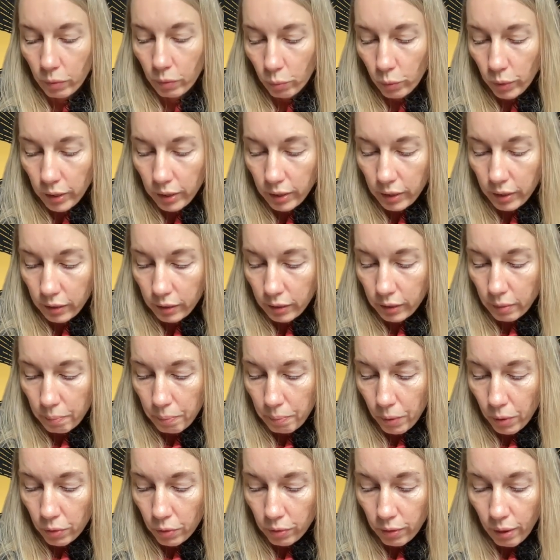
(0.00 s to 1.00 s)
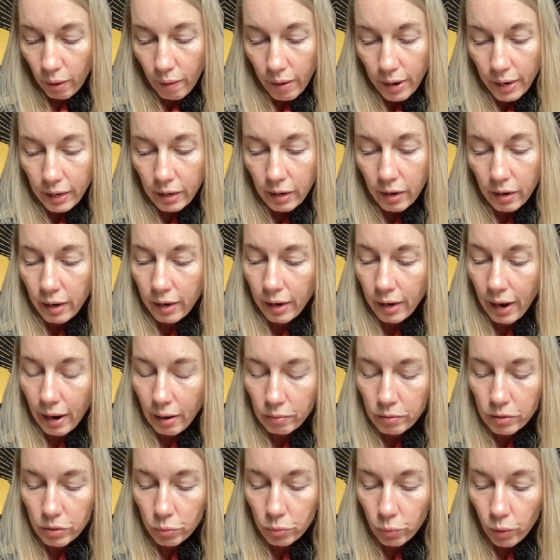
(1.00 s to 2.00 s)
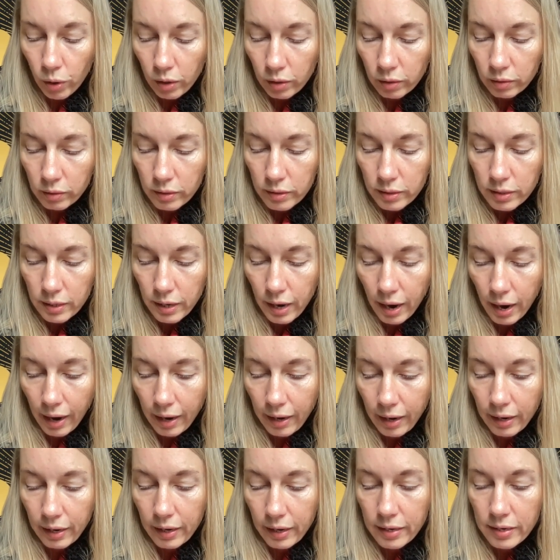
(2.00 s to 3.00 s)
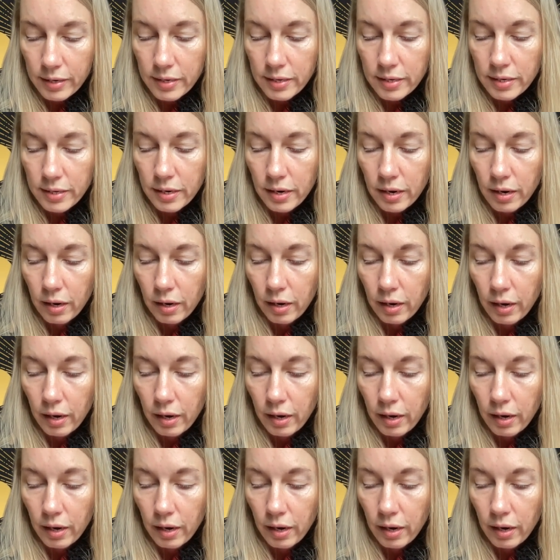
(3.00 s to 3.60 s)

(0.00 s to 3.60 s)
with both our inner and outer worlds, and is